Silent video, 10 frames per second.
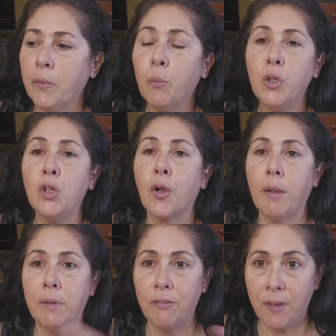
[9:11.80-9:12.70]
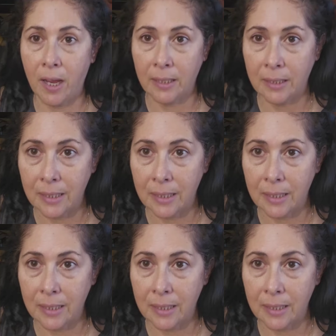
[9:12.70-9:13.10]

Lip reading: what you're going to find in